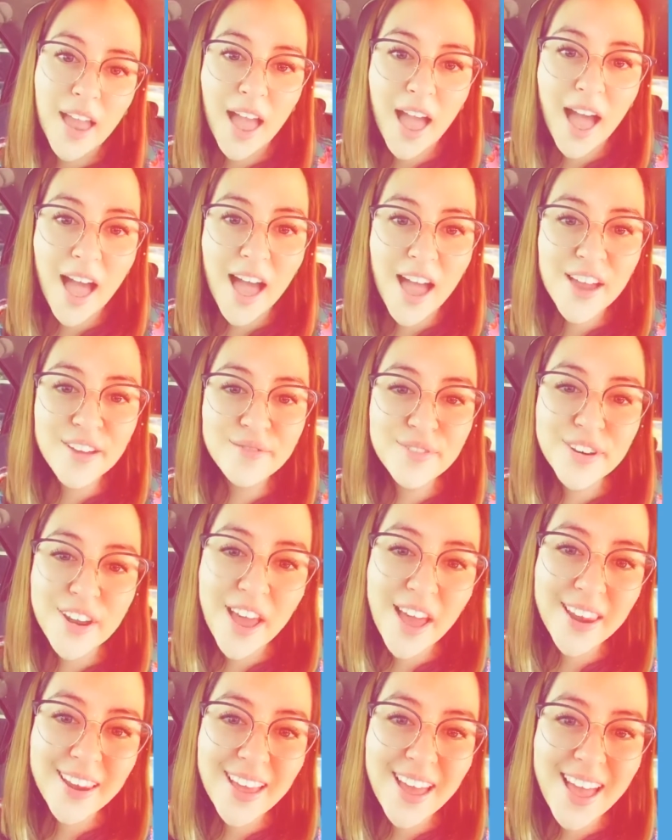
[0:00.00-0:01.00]
Hi,
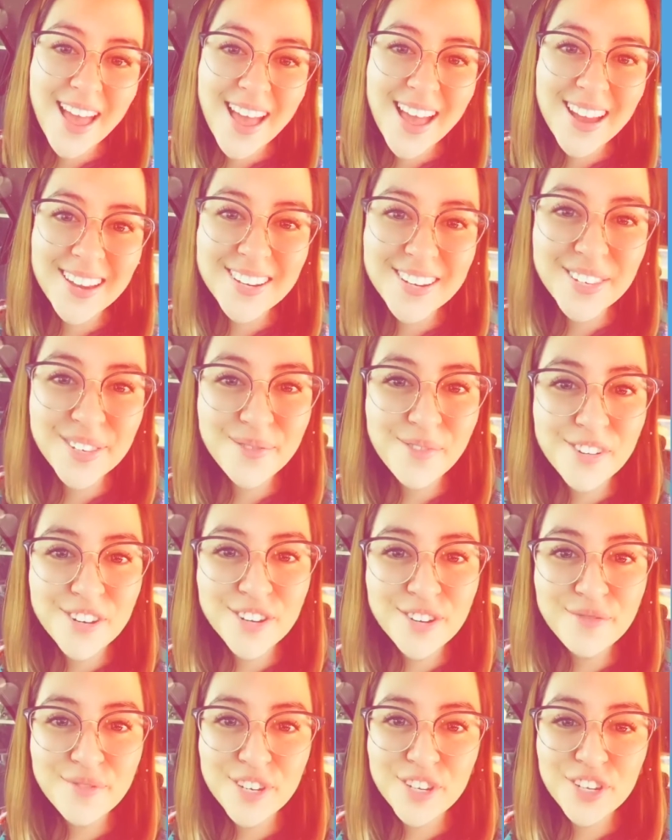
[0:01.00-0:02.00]
Renata. Just wanted
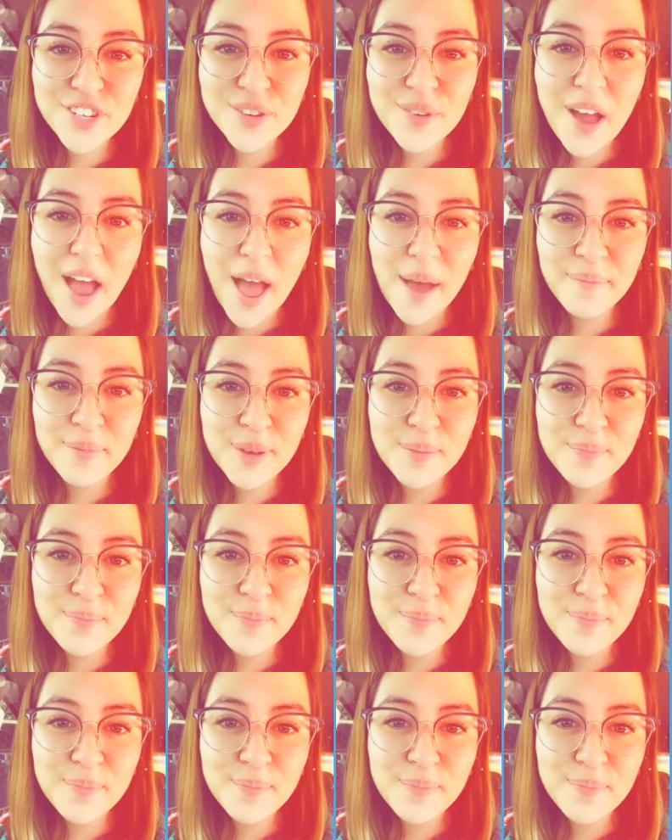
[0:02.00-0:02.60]
to wish you a happy